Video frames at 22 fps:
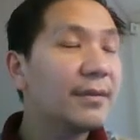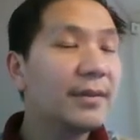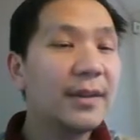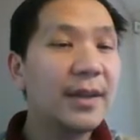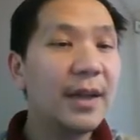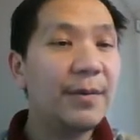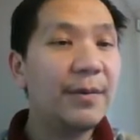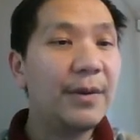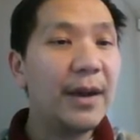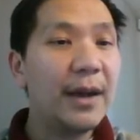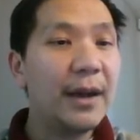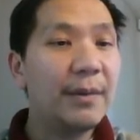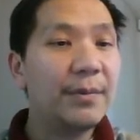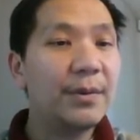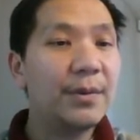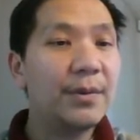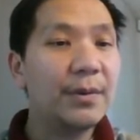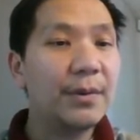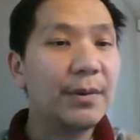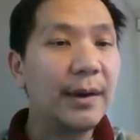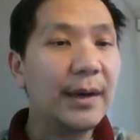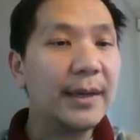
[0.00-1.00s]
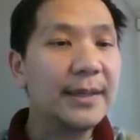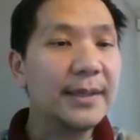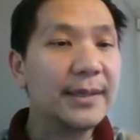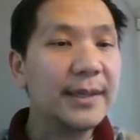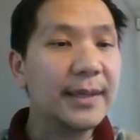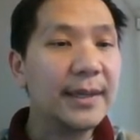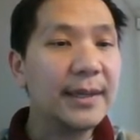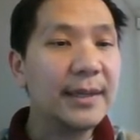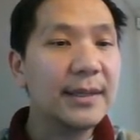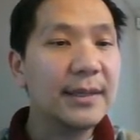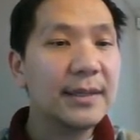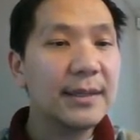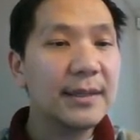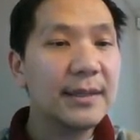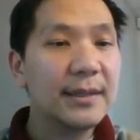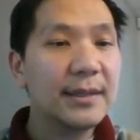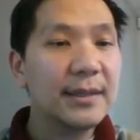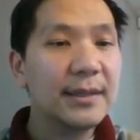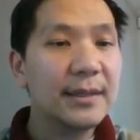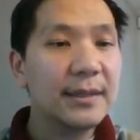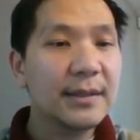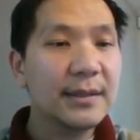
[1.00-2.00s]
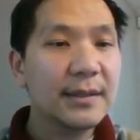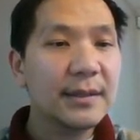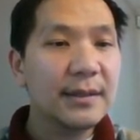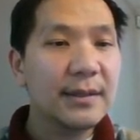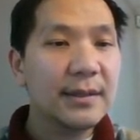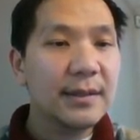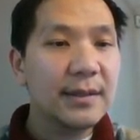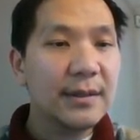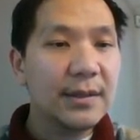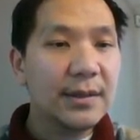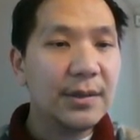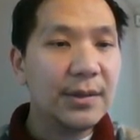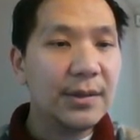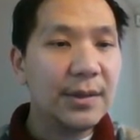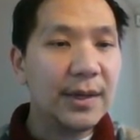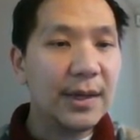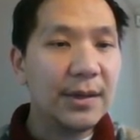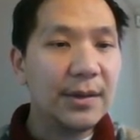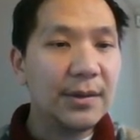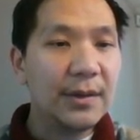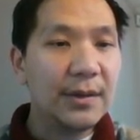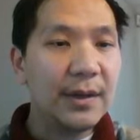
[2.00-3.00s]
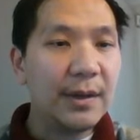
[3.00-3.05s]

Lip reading: that we have to translate to get to